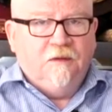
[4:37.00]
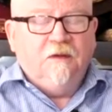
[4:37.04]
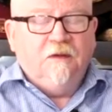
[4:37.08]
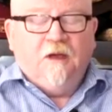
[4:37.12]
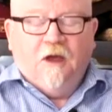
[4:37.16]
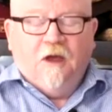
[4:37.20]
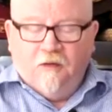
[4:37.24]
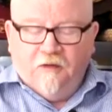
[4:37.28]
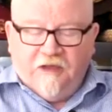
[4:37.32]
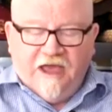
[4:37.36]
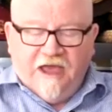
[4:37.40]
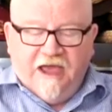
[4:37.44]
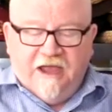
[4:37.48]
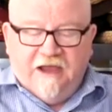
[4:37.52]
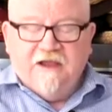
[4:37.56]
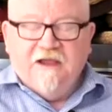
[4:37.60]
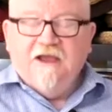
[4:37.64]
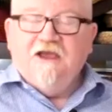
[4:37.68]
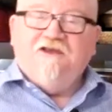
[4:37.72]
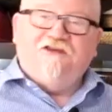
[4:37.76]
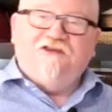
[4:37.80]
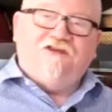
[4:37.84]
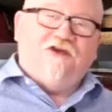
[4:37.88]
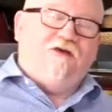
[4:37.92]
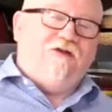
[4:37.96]
Okay.
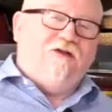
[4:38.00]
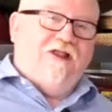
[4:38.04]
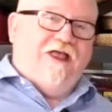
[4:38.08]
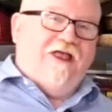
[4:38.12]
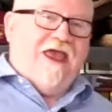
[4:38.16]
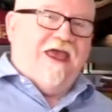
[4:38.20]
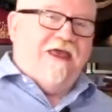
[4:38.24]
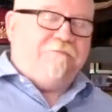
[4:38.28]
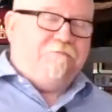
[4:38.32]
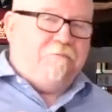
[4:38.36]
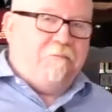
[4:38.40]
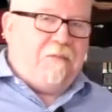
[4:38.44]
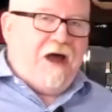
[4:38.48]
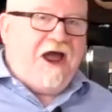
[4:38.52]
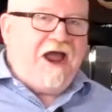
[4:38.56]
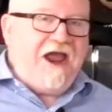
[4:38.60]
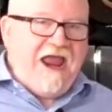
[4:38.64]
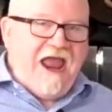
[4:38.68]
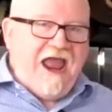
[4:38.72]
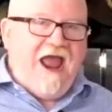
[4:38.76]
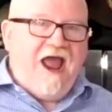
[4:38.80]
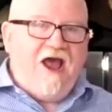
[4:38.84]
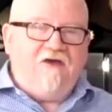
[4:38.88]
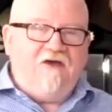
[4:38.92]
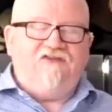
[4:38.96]
So at my
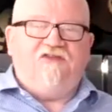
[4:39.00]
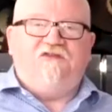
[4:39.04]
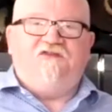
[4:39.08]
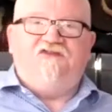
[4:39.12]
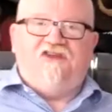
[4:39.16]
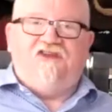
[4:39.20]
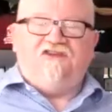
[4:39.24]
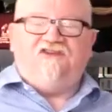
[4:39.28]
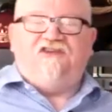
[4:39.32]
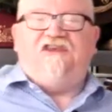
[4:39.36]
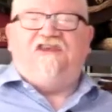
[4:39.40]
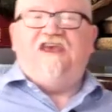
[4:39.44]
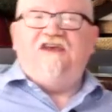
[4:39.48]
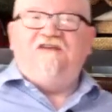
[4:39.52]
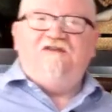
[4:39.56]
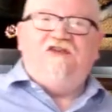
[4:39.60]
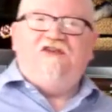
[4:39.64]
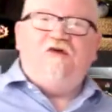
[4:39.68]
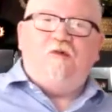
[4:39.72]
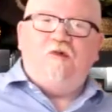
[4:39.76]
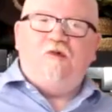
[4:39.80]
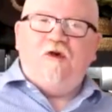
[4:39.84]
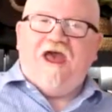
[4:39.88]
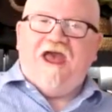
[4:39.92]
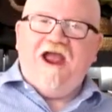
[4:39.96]
house, just given the
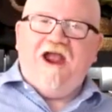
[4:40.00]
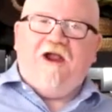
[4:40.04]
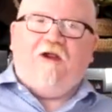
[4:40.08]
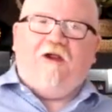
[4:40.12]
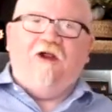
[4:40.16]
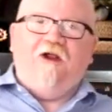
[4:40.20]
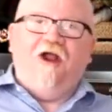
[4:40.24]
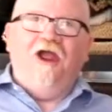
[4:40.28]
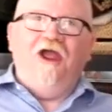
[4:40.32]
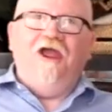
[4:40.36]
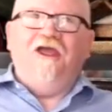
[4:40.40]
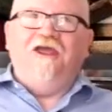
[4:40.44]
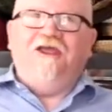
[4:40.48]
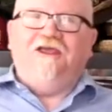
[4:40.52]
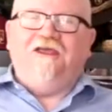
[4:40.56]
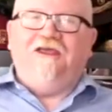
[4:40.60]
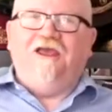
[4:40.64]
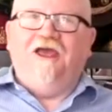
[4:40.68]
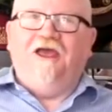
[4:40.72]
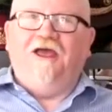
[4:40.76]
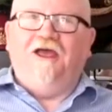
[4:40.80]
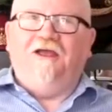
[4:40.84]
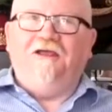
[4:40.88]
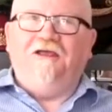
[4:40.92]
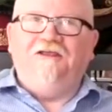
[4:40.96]
where,
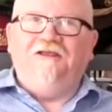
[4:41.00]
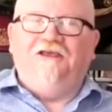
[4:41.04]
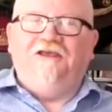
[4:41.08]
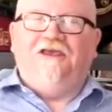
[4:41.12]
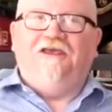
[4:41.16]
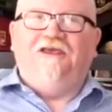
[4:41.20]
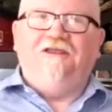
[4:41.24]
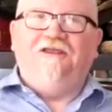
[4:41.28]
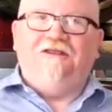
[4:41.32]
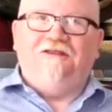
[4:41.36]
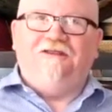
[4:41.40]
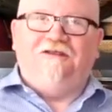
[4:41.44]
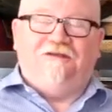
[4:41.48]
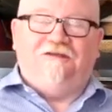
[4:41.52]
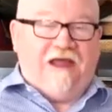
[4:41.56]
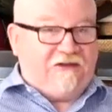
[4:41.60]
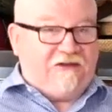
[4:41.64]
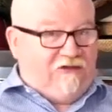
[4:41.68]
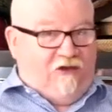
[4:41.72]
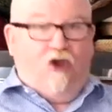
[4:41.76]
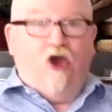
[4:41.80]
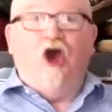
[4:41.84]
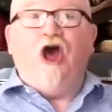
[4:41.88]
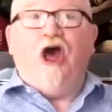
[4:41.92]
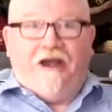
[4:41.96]
that's
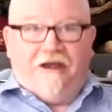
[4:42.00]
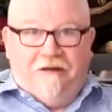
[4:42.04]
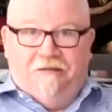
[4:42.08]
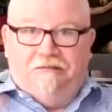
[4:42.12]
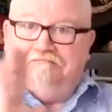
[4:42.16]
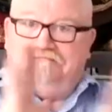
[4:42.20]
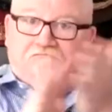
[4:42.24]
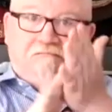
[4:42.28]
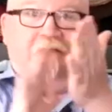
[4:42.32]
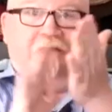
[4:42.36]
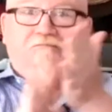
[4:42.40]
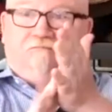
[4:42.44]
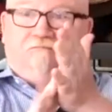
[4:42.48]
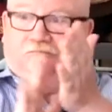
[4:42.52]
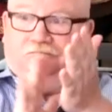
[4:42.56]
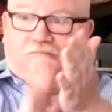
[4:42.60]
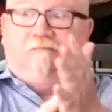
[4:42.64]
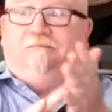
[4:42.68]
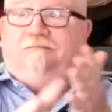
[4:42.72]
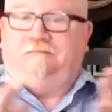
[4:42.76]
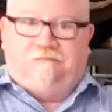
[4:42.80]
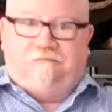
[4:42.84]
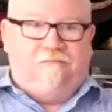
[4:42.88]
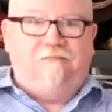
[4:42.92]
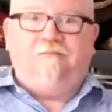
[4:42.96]
good.
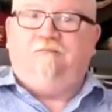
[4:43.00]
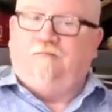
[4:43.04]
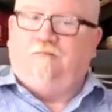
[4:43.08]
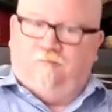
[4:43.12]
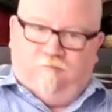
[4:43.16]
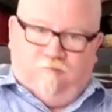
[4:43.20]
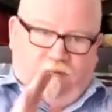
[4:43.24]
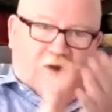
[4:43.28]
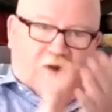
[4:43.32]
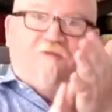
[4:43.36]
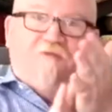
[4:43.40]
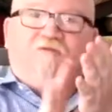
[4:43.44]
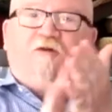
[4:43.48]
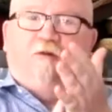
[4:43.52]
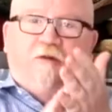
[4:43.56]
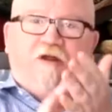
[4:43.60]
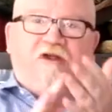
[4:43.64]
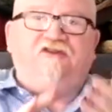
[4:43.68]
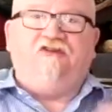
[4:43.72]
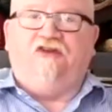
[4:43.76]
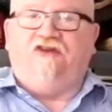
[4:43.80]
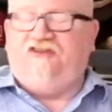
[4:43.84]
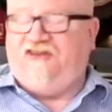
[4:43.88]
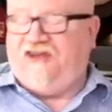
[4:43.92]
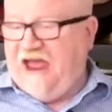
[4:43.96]
One for
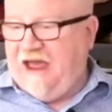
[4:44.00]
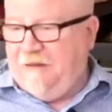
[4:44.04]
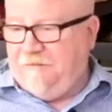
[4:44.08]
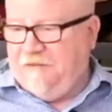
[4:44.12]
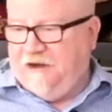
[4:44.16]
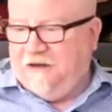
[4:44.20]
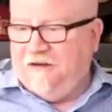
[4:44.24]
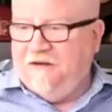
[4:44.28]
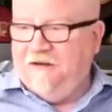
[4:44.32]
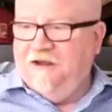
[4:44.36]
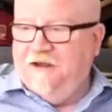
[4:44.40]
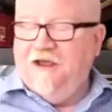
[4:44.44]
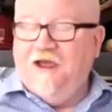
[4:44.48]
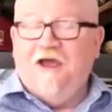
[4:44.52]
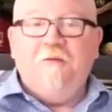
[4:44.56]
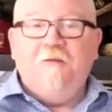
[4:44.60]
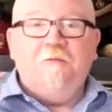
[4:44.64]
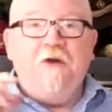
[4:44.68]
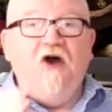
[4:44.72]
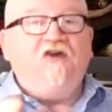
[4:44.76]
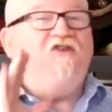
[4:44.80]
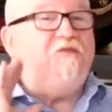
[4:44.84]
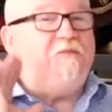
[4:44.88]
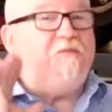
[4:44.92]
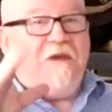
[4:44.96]
Richard Chapman.
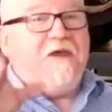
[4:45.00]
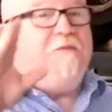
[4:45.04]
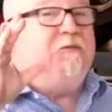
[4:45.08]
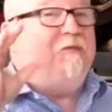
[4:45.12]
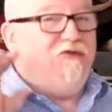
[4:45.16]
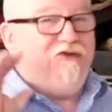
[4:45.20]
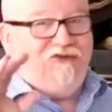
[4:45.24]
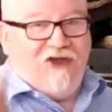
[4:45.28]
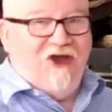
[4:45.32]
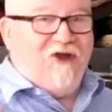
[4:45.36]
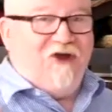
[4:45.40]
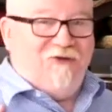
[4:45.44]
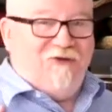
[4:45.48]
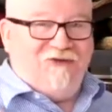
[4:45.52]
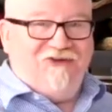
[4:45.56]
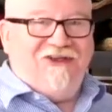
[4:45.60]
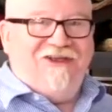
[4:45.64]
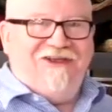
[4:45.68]
Most people don't.